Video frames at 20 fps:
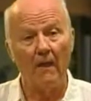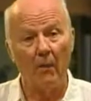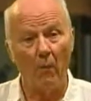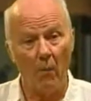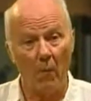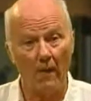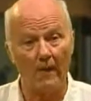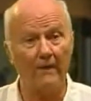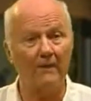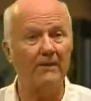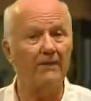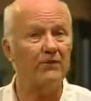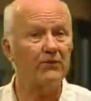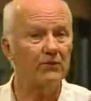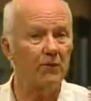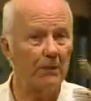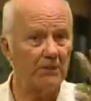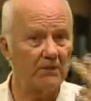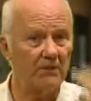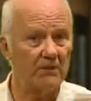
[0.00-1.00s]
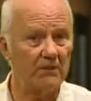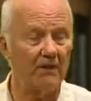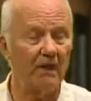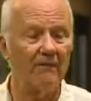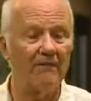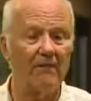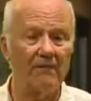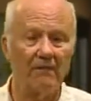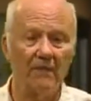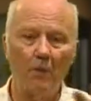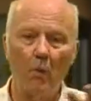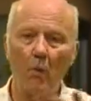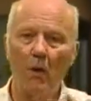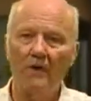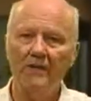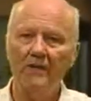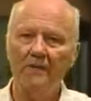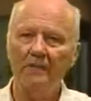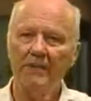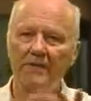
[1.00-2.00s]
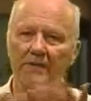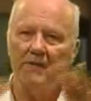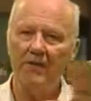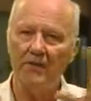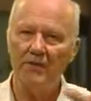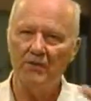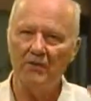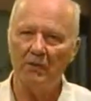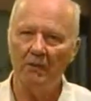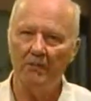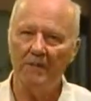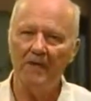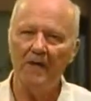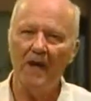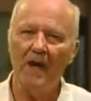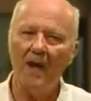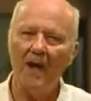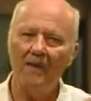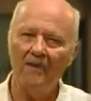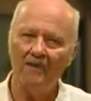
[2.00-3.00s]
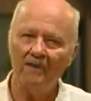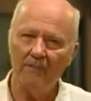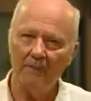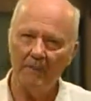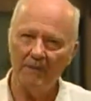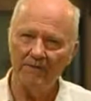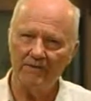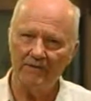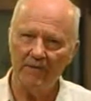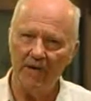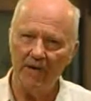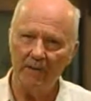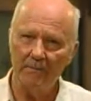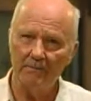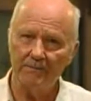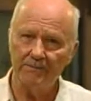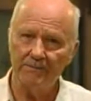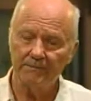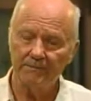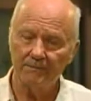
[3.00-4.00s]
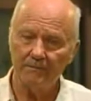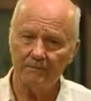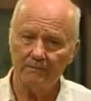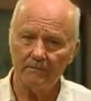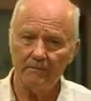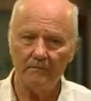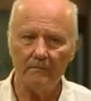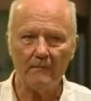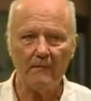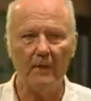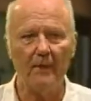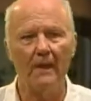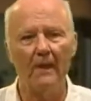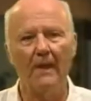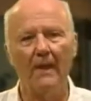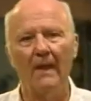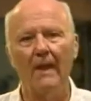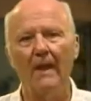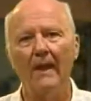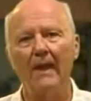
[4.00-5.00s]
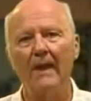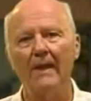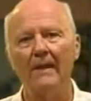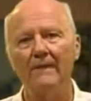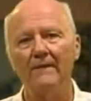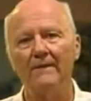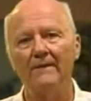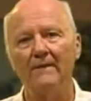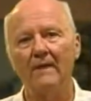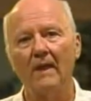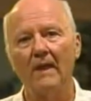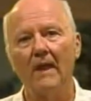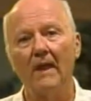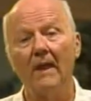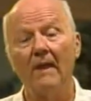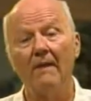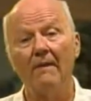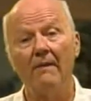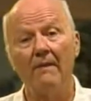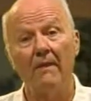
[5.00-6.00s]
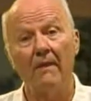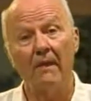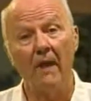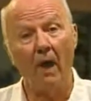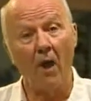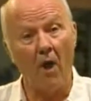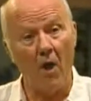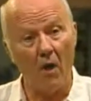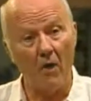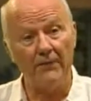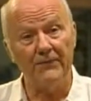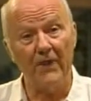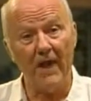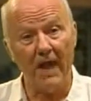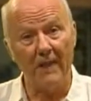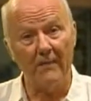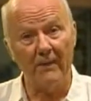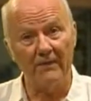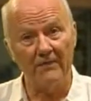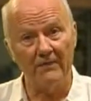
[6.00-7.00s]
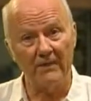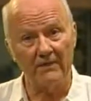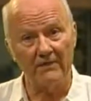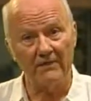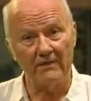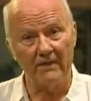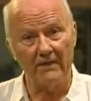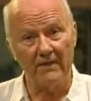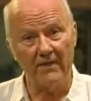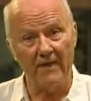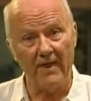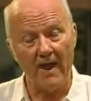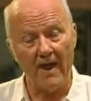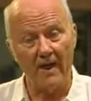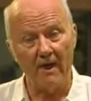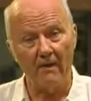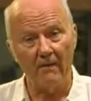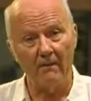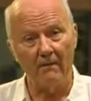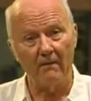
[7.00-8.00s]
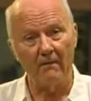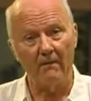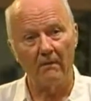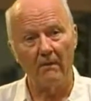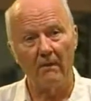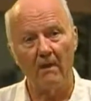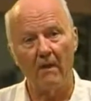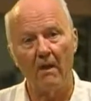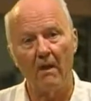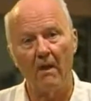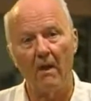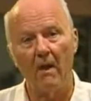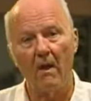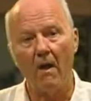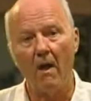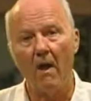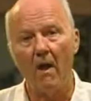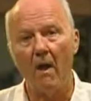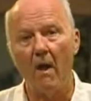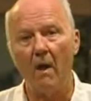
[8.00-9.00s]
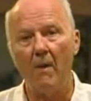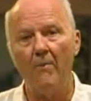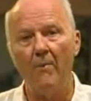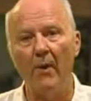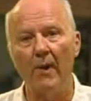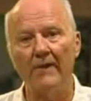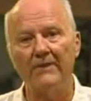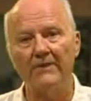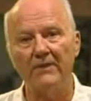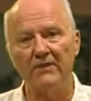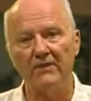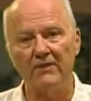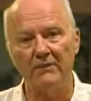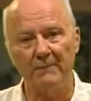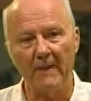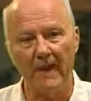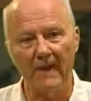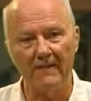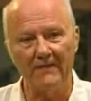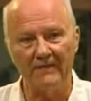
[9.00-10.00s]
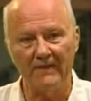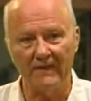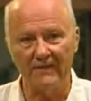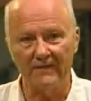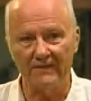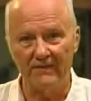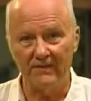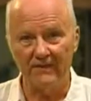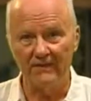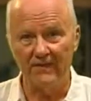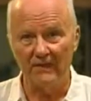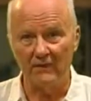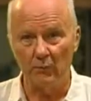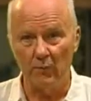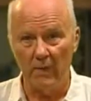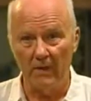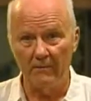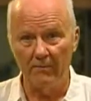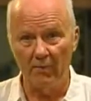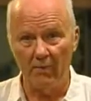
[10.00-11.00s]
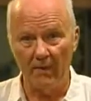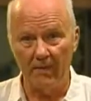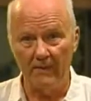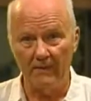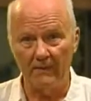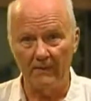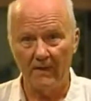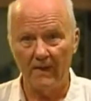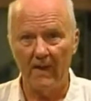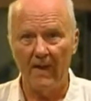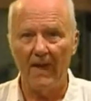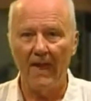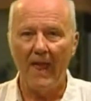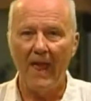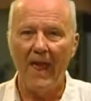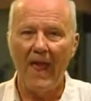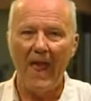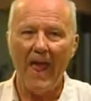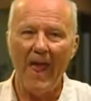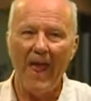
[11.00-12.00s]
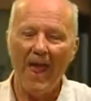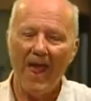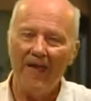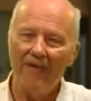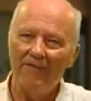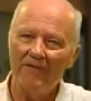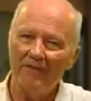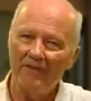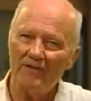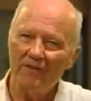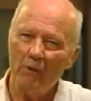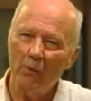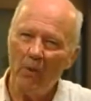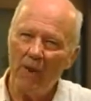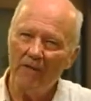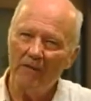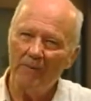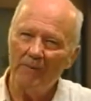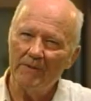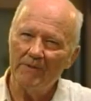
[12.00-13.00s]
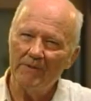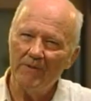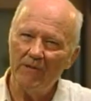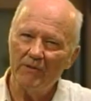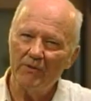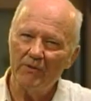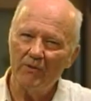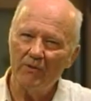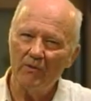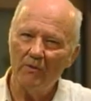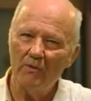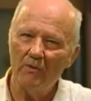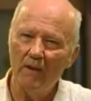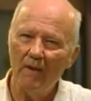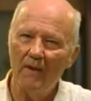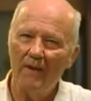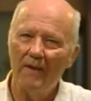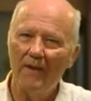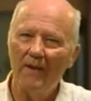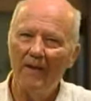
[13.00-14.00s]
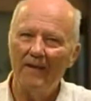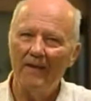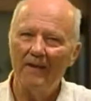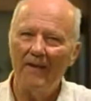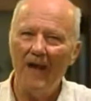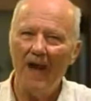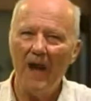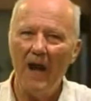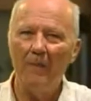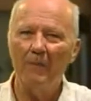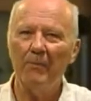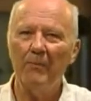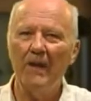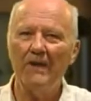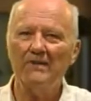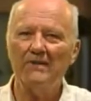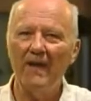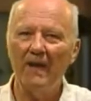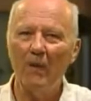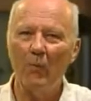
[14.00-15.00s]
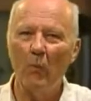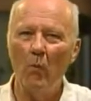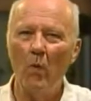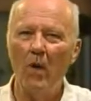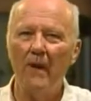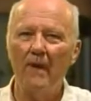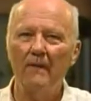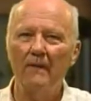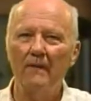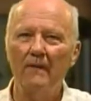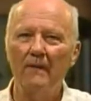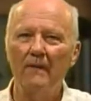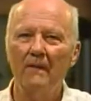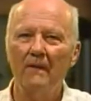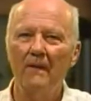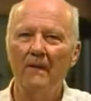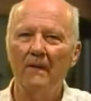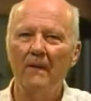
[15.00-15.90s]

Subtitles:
One of the descriptions of this quantum potential behind space-time is all time exists in the now, all points in space exist as one point, and this quantum potential operates like one